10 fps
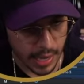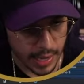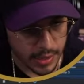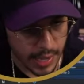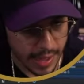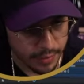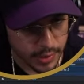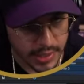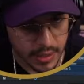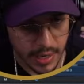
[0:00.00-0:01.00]
I have
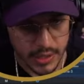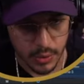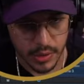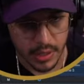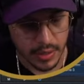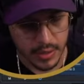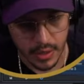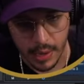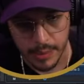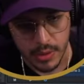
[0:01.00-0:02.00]
one here. I swear to God, y'all,
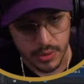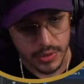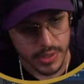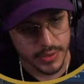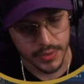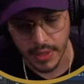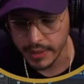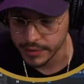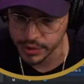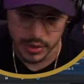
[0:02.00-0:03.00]
I've been using this for
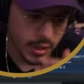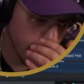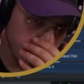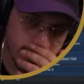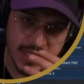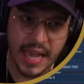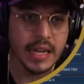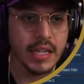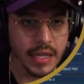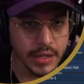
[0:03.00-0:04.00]
like 10
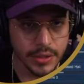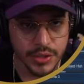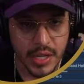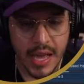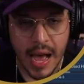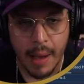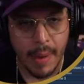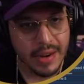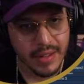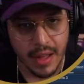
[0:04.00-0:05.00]
years. I
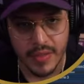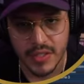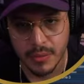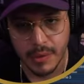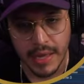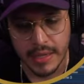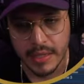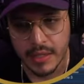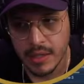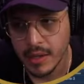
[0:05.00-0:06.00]
might have gotten this from
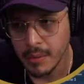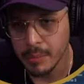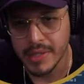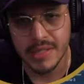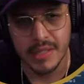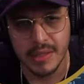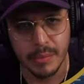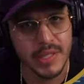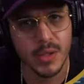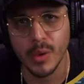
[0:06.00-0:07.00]
like
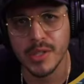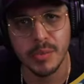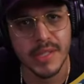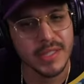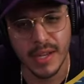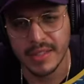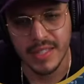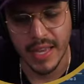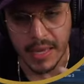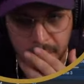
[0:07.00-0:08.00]
Busy Works Beats. Shout out to
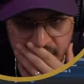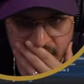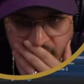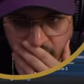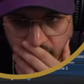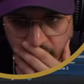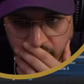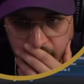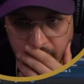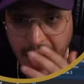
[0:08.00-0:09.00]
Game.
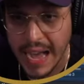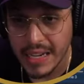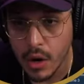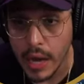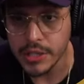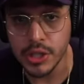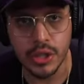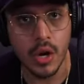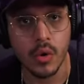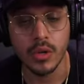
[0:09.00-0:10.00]
Oh, actually,
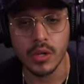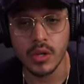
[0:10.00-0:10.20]
no.